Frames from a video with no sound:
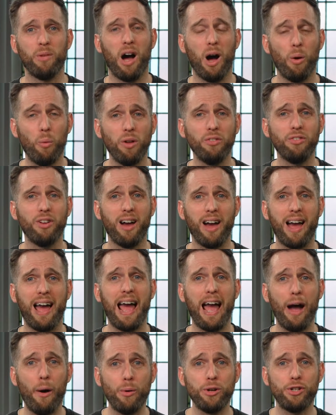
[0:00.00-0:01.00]
I wonder,
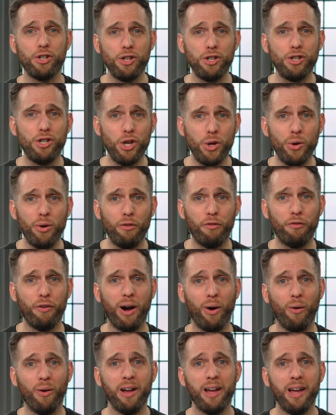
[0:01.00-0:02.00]
how would you have
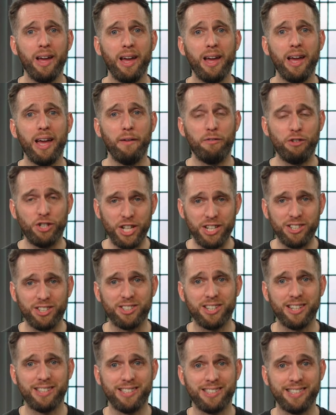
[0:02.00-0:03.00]
felt if
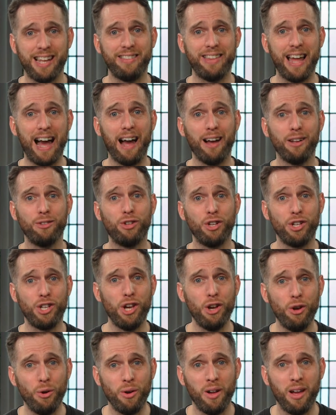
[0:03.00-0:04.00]
Jesus had said that to
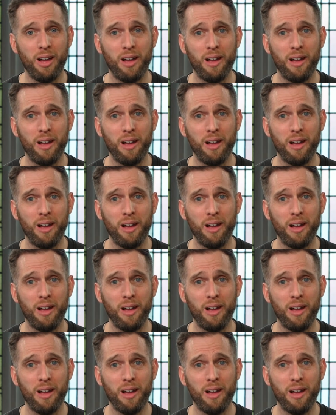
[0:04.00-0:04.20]
you?